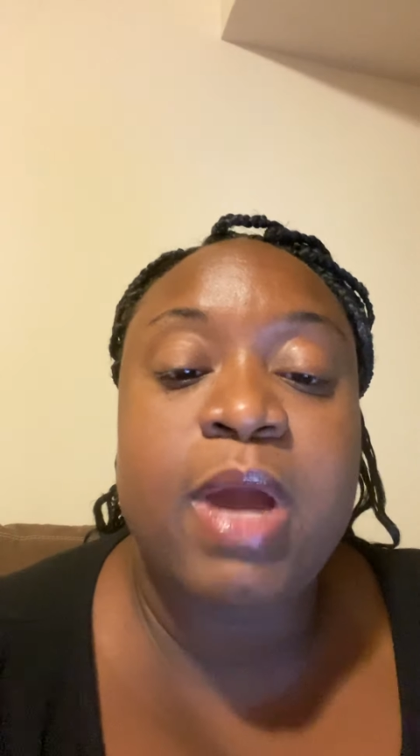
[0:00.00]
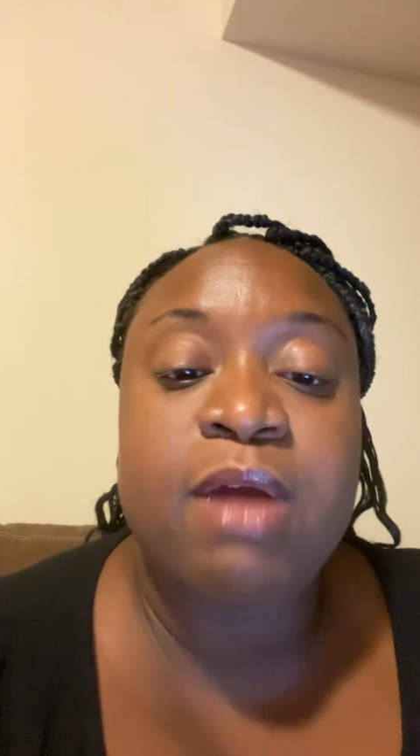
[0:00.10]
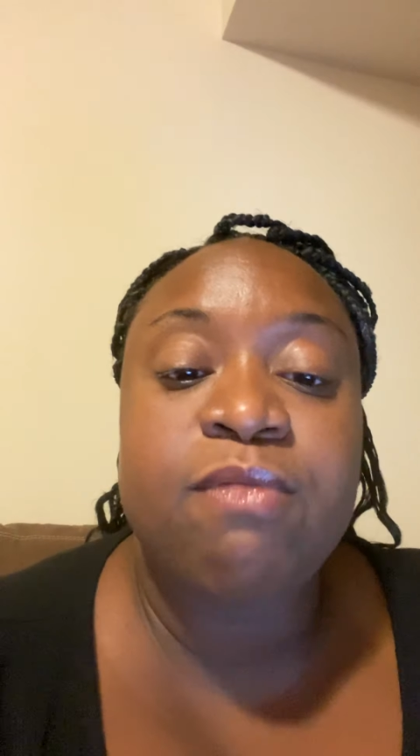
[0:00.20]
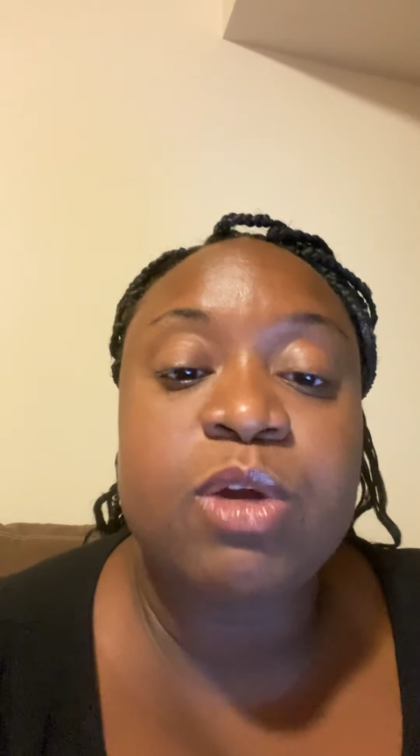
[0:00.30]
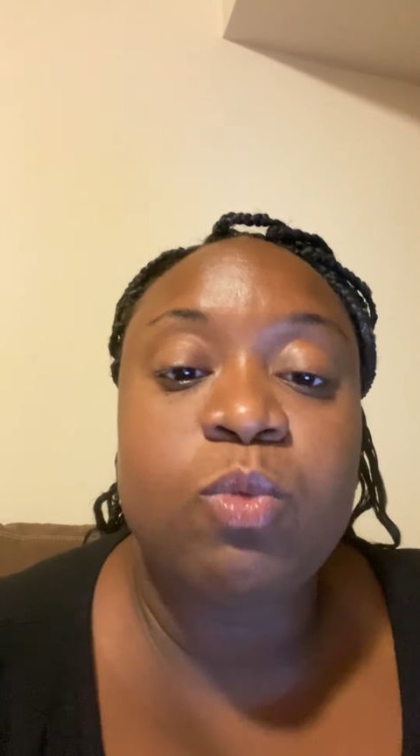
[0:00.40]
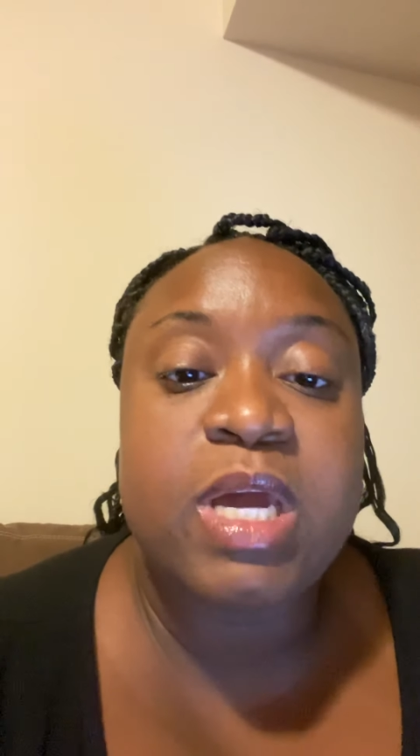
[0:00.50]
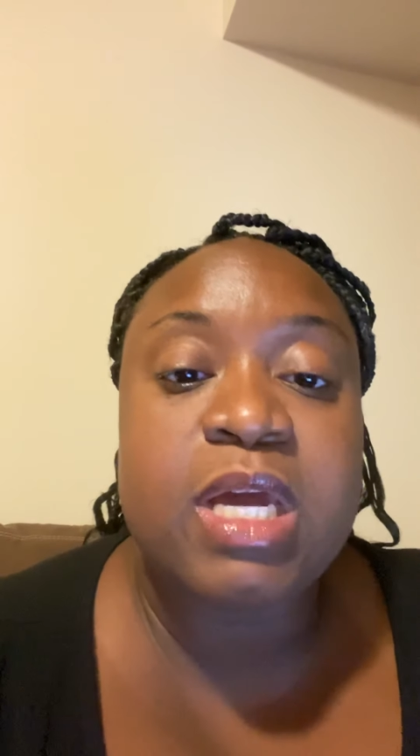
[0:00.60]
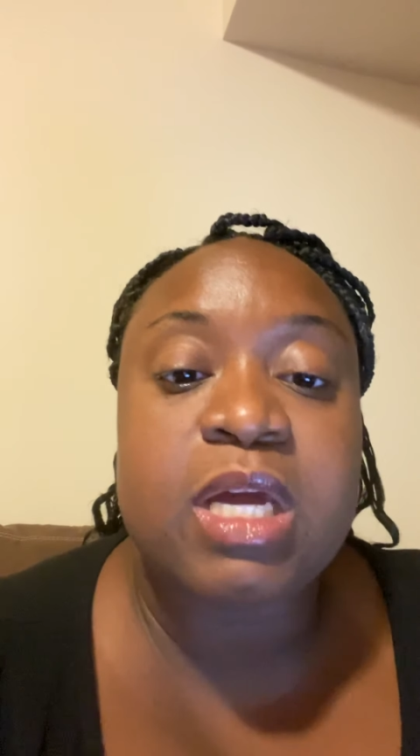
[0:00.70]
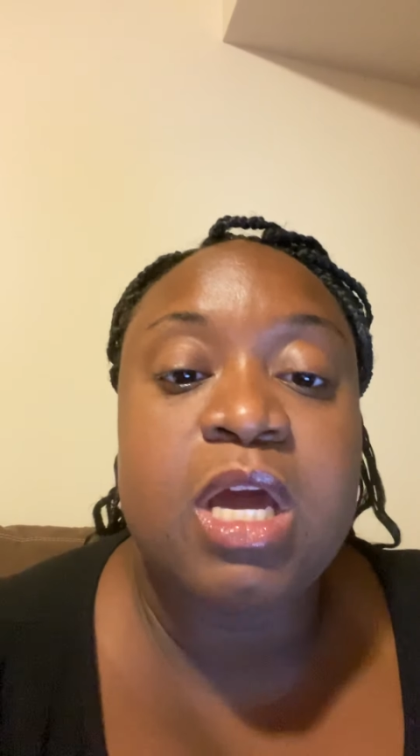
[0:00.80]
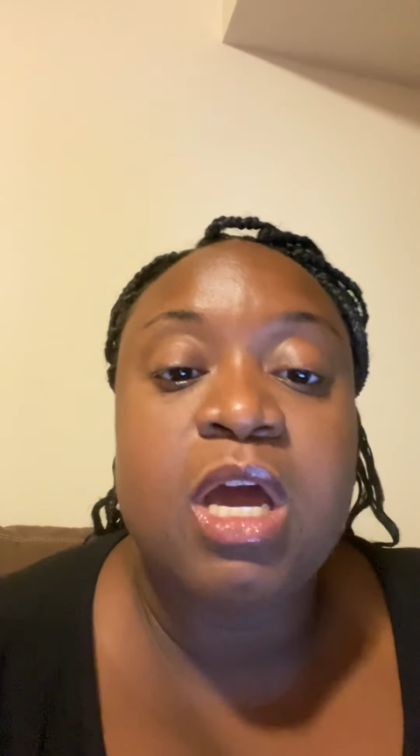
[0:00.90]
every
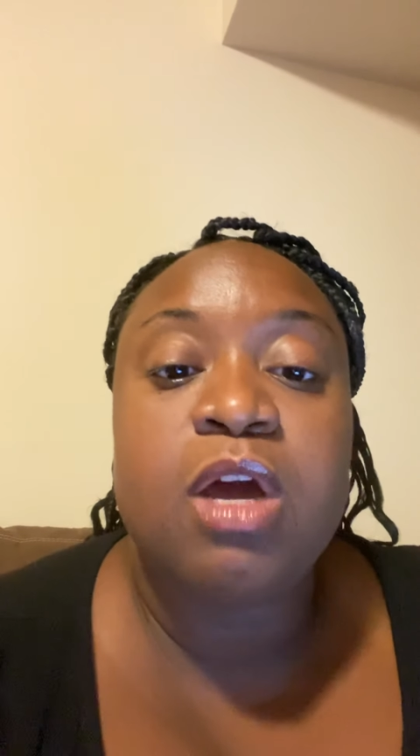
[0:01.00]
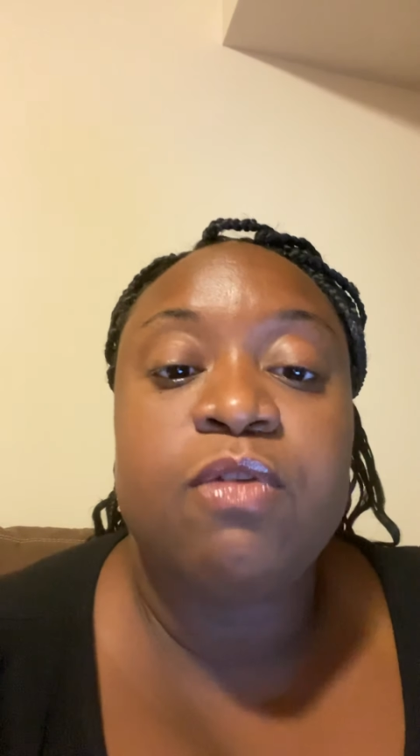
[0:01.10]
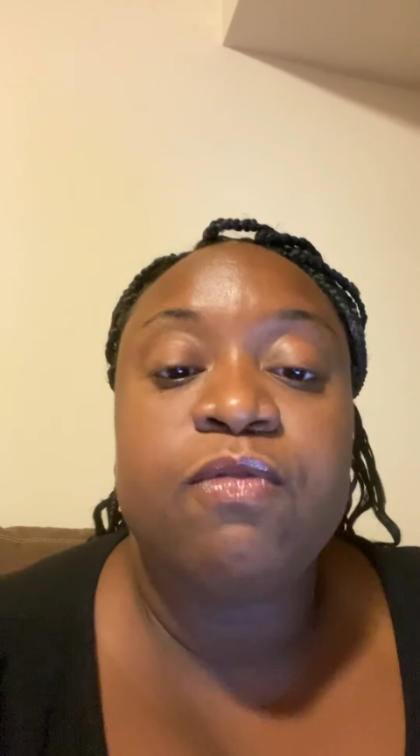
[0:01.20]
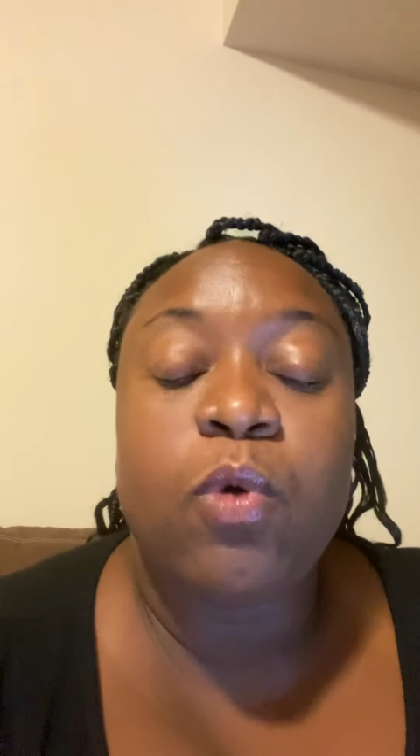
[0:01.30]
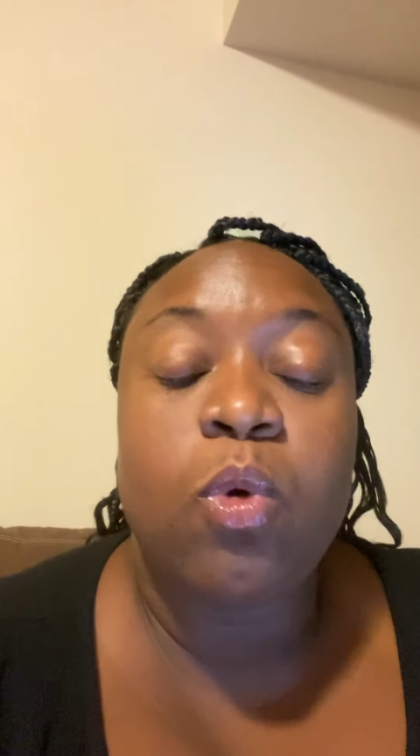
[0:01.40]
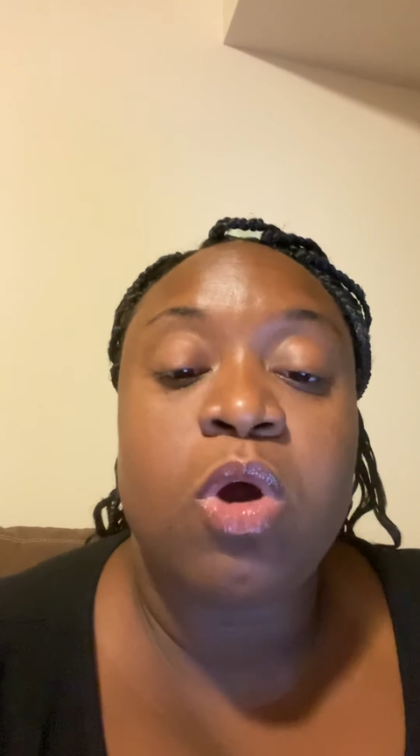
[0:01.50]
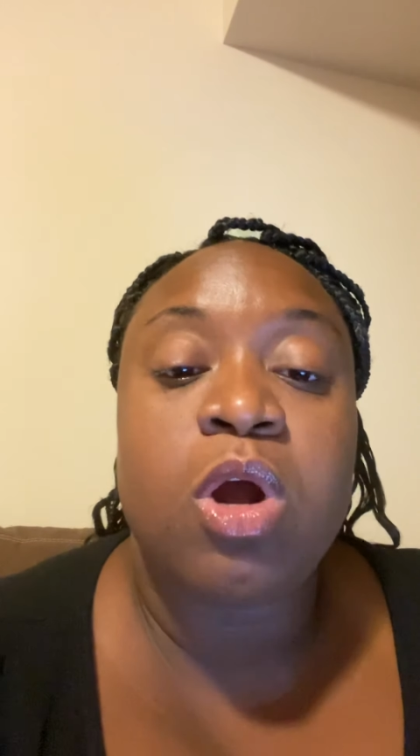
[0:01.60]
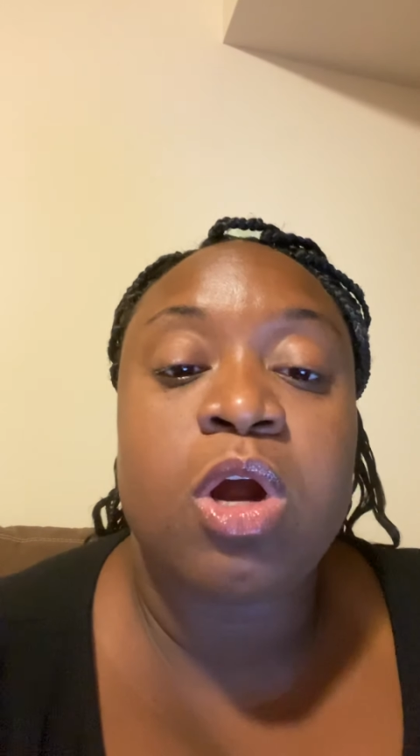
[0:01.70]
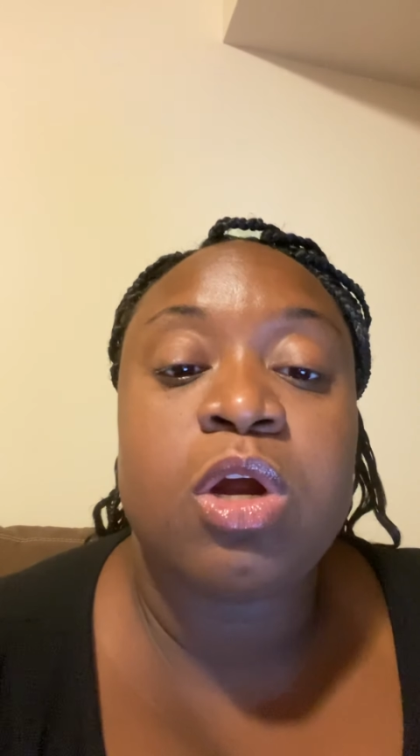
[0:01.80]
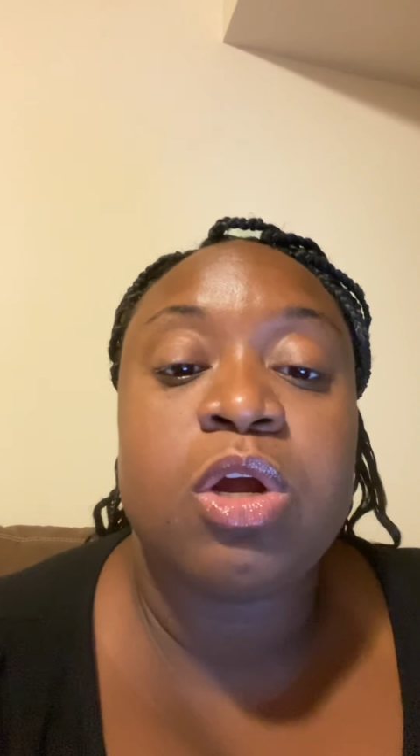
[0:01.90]
week
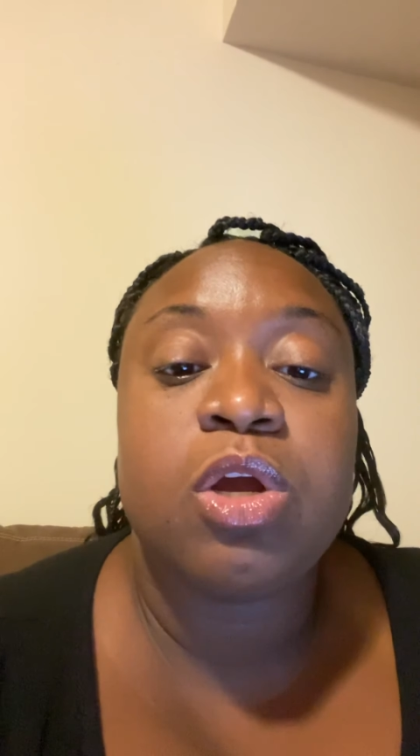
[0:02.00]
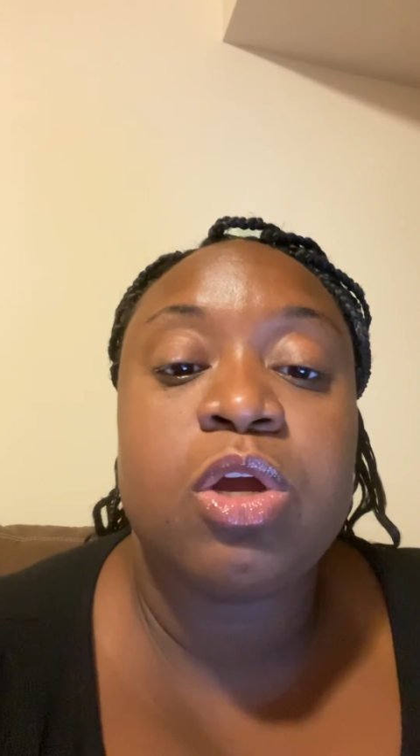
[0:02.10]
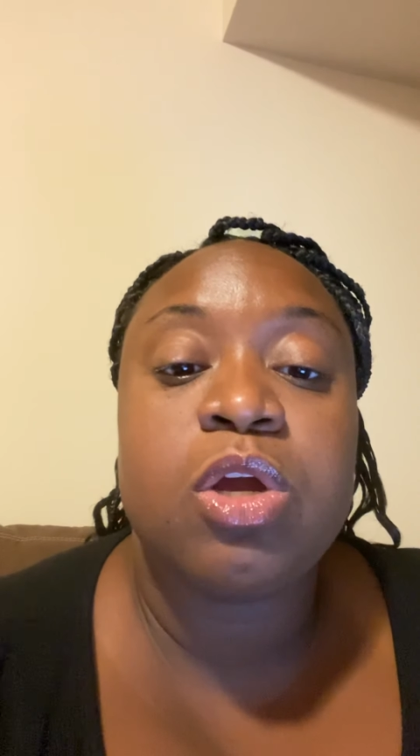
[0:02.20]
for